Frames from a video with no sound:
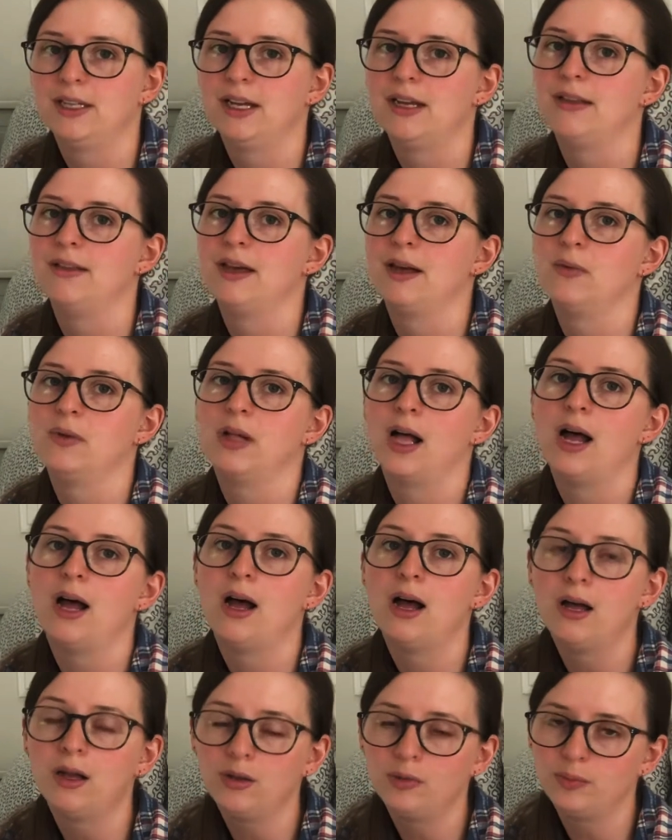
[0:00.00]
and that will
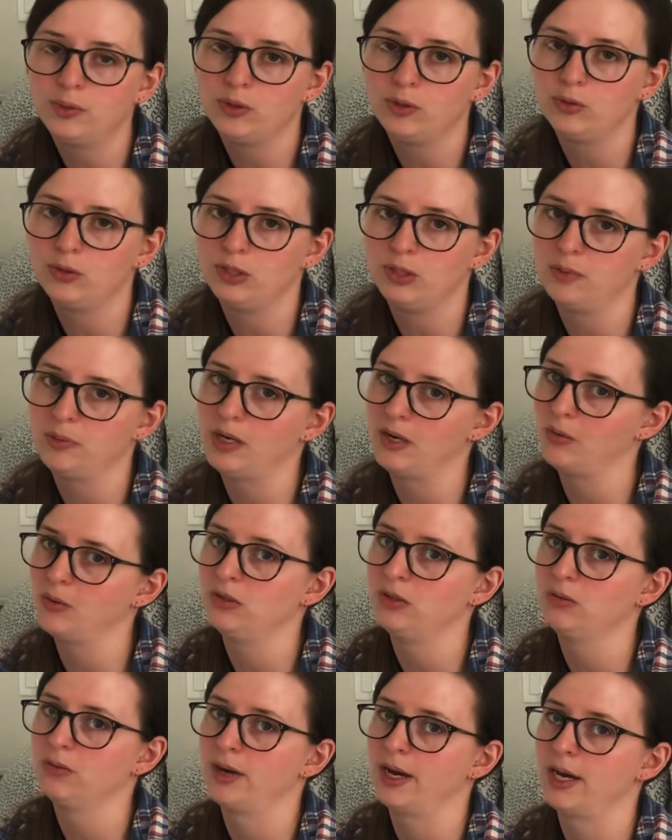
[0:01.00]
help you to be able
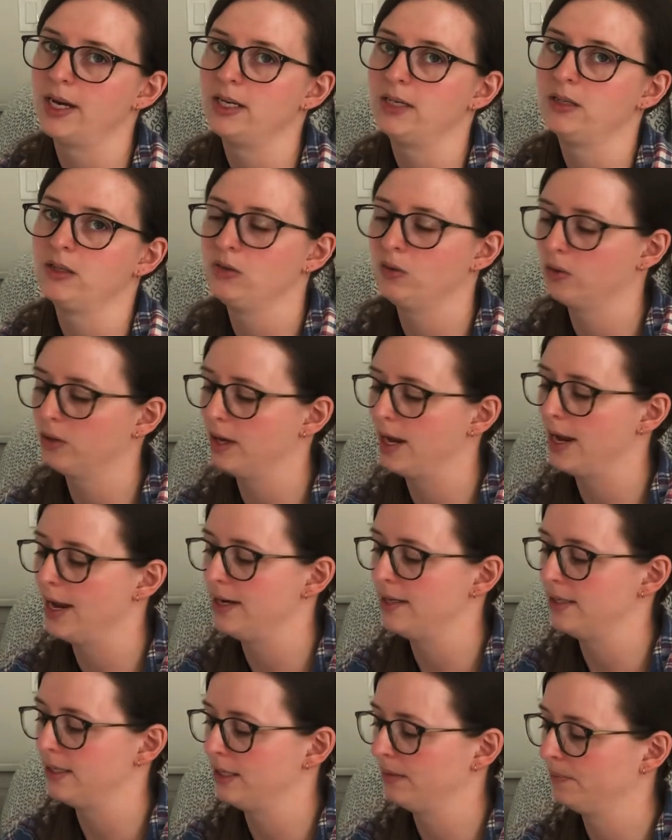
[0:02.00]
to write your
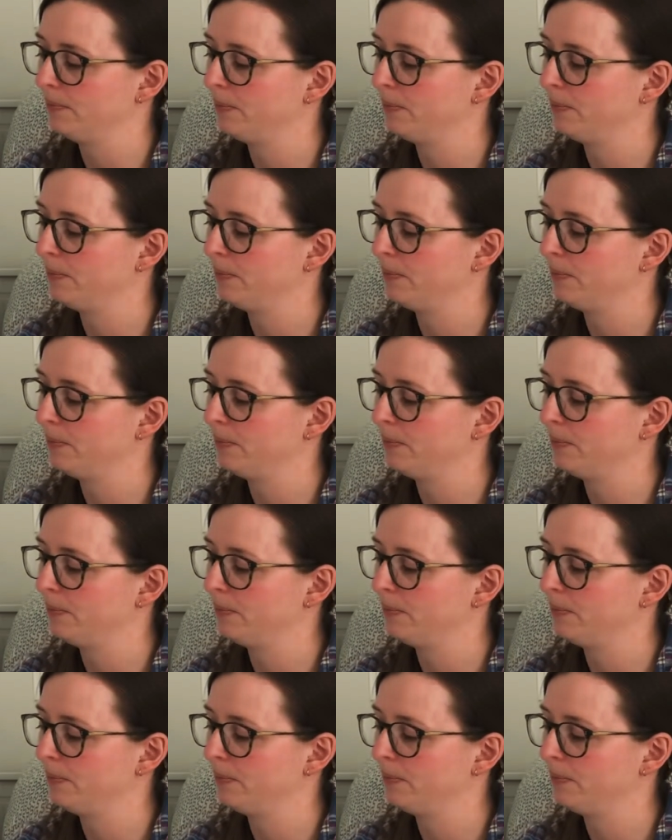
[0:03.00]
ending.